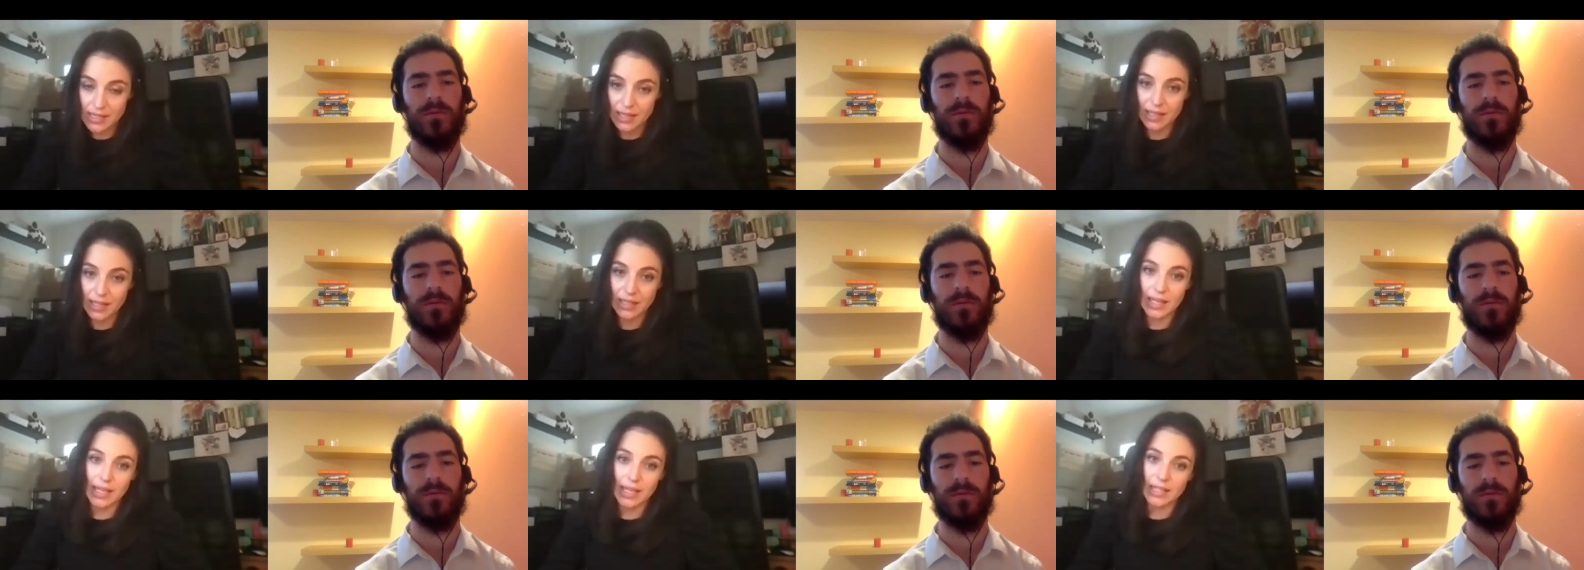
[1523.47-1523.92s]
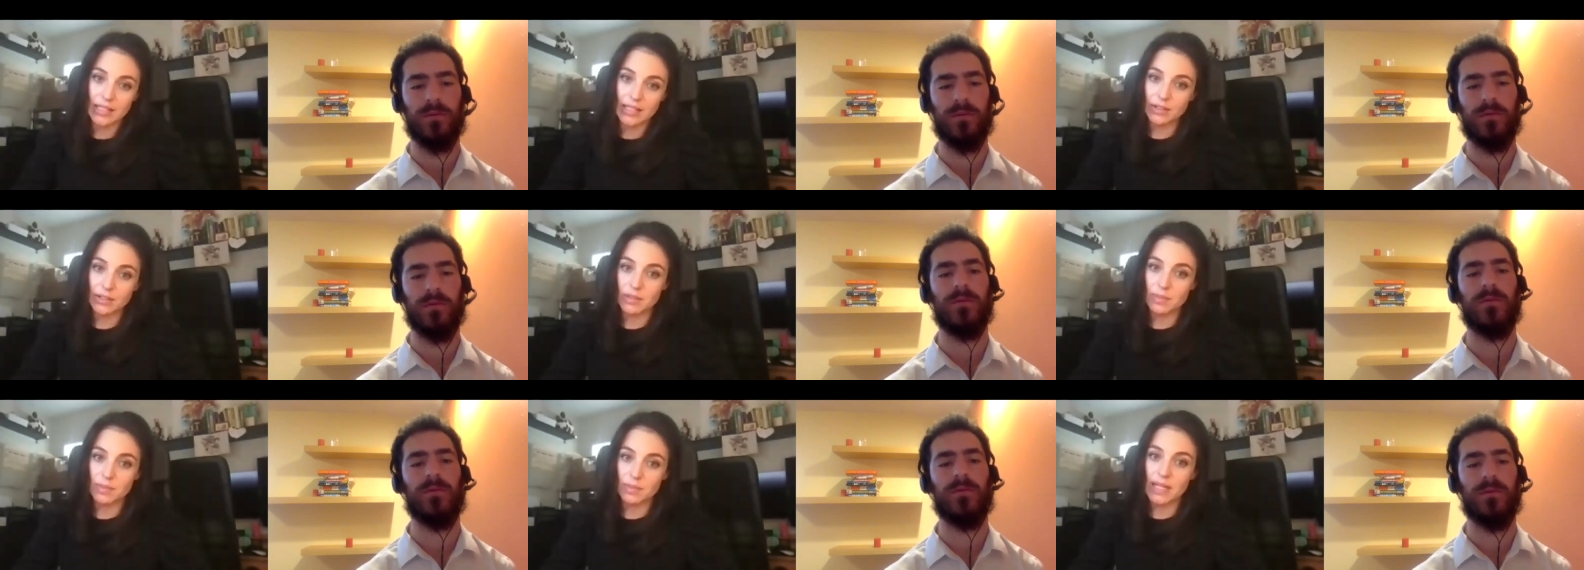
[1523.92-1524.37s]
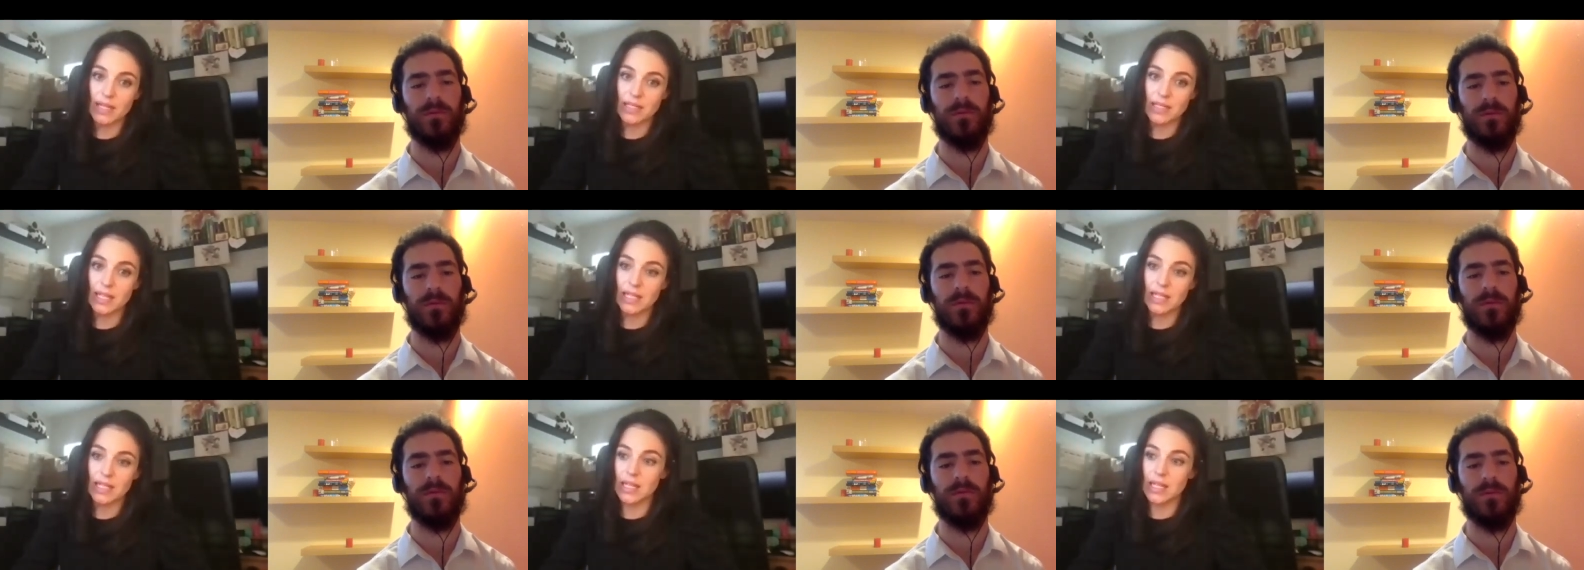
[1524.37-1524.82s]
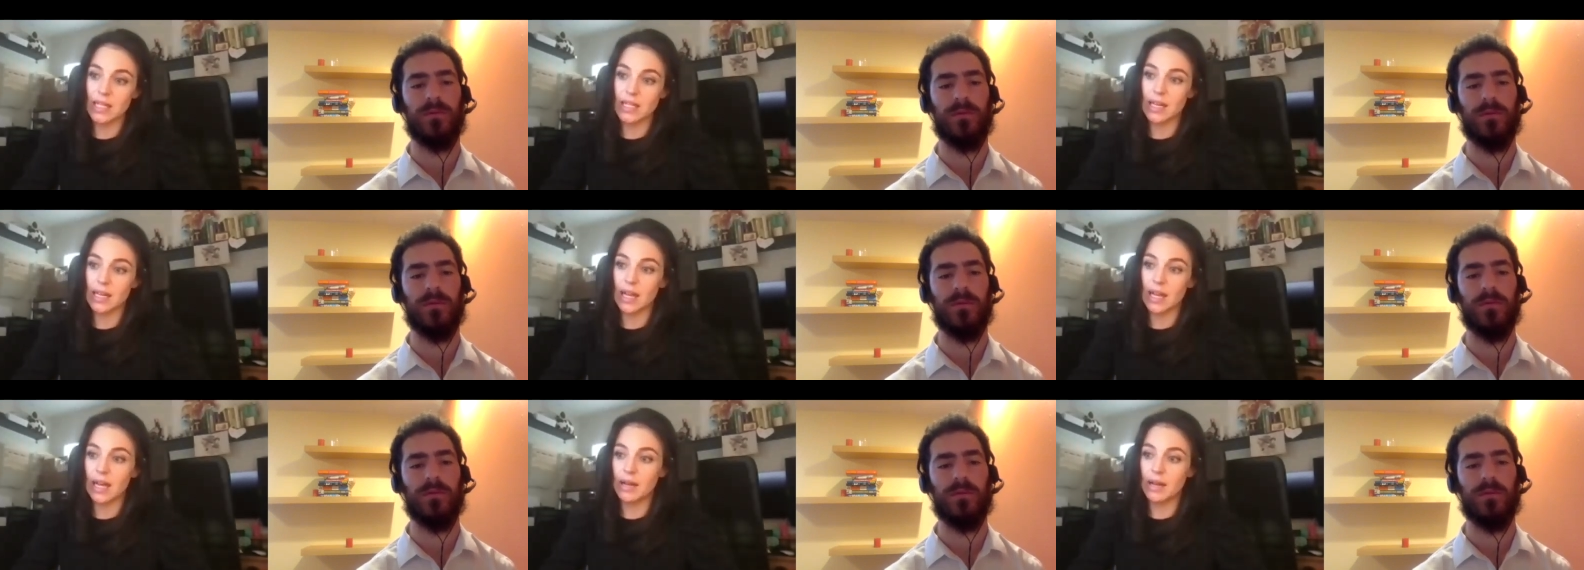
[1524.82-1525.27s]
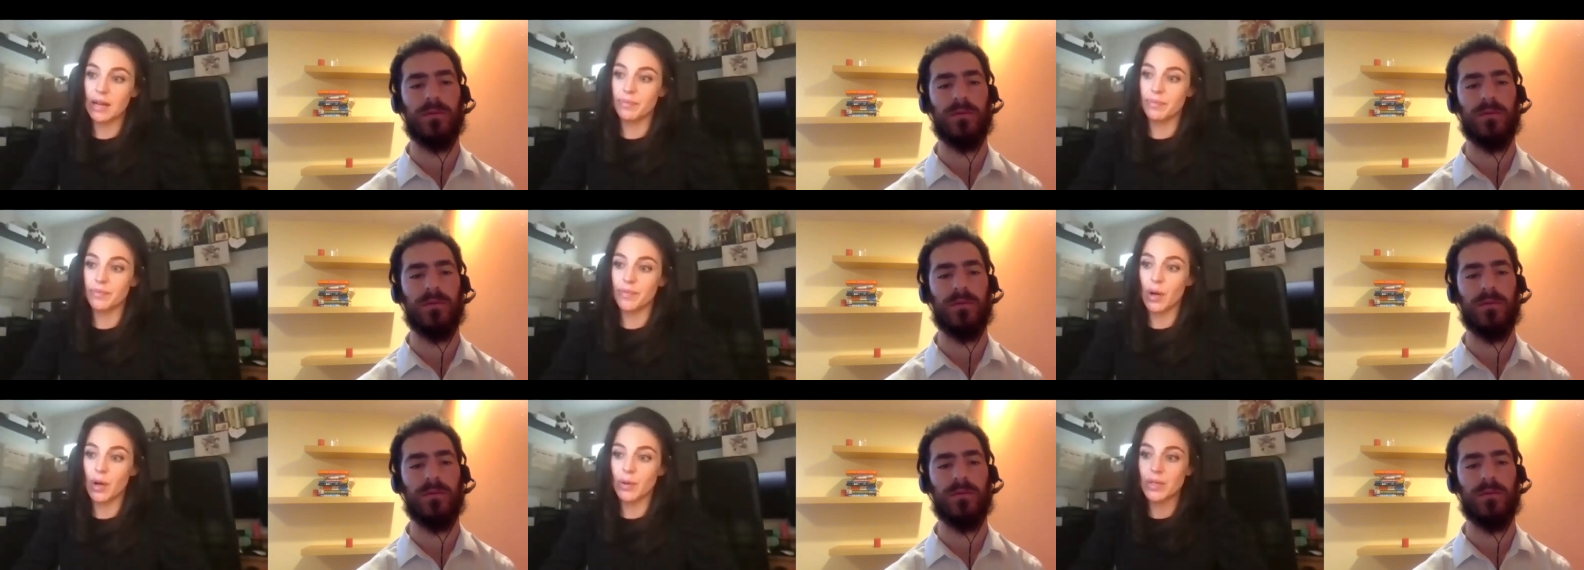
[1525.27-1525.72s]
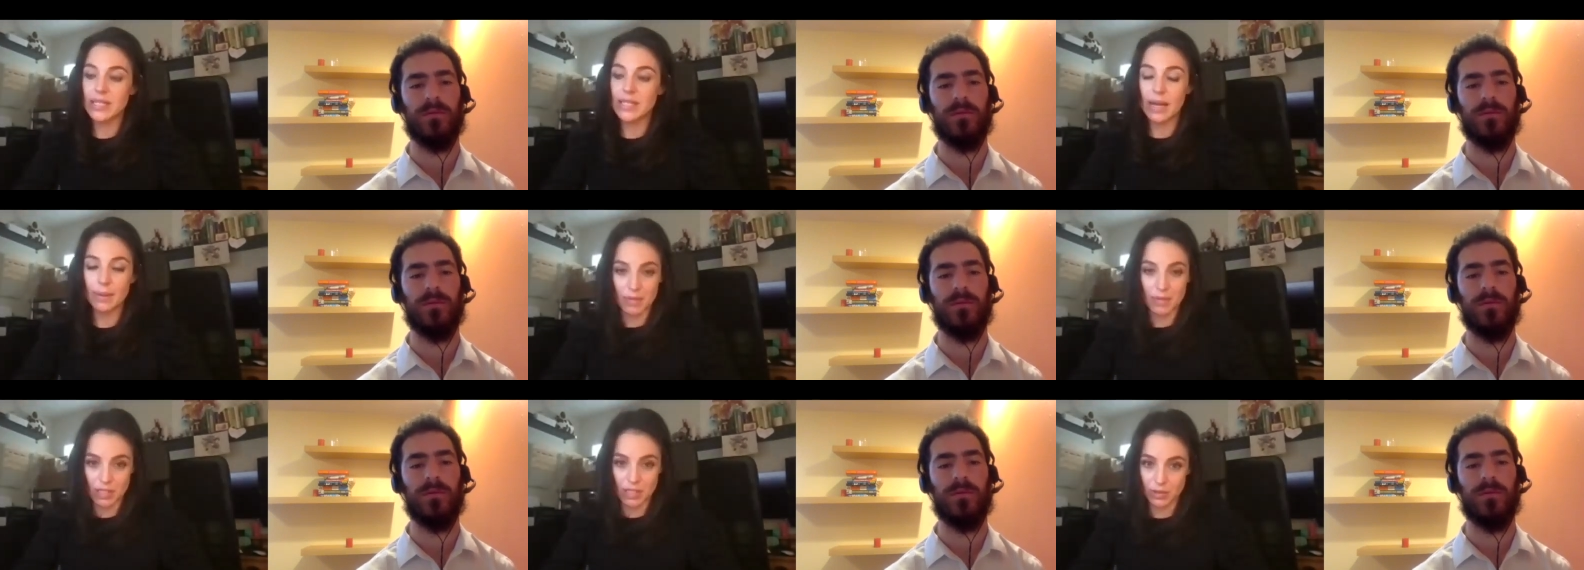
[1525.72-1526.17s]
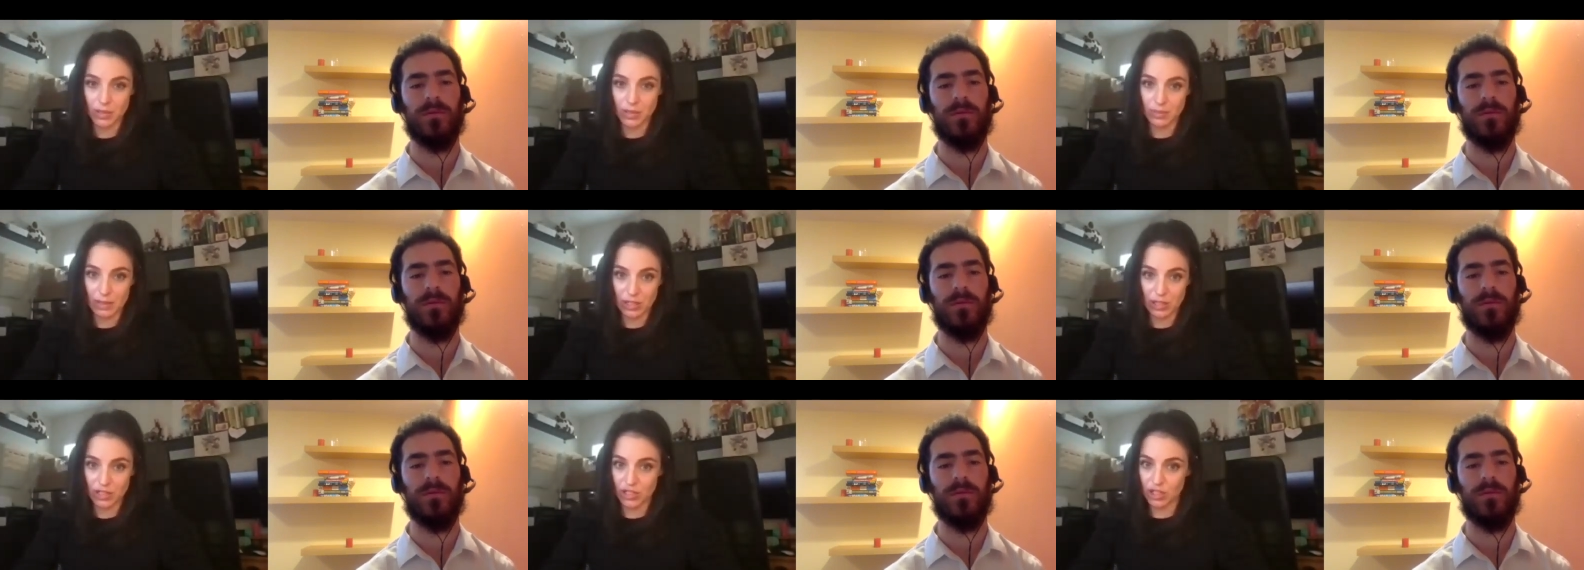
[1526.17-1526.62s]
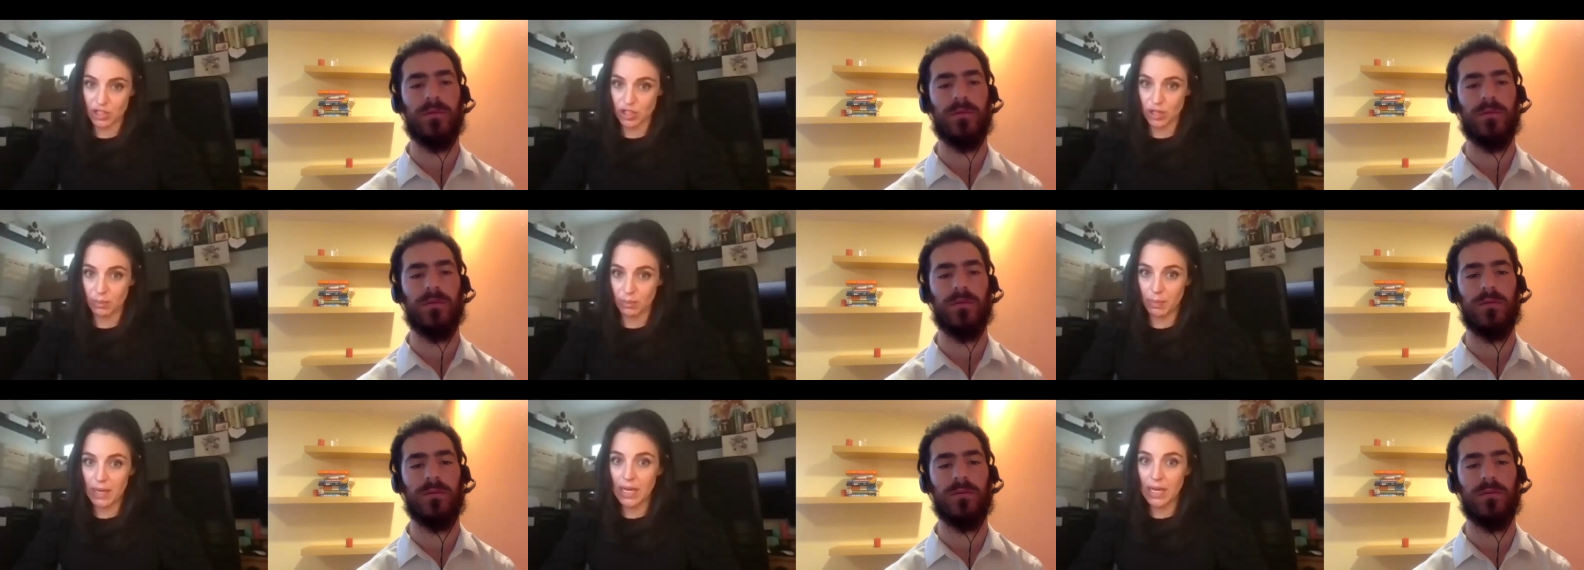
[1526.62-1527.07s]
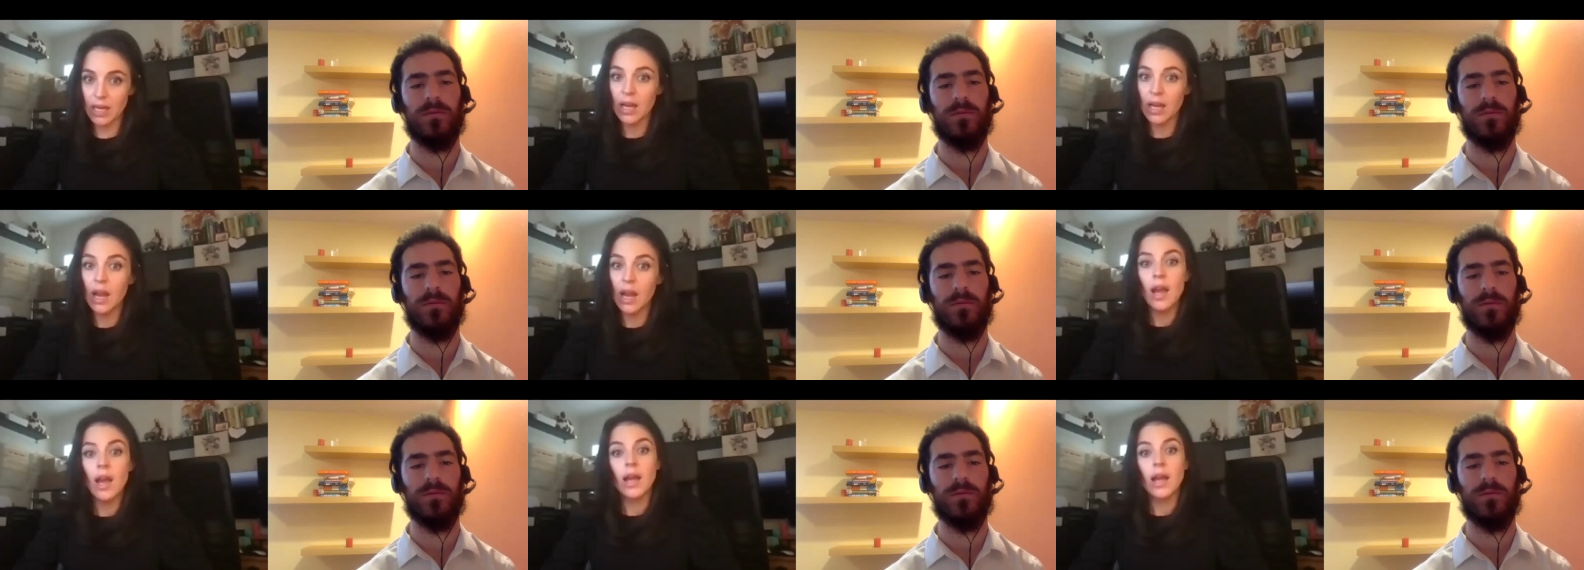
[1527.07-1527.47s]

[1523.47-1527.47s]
Speaker 1: I think the ancillary space isn't um, always tapped into as much as it should be.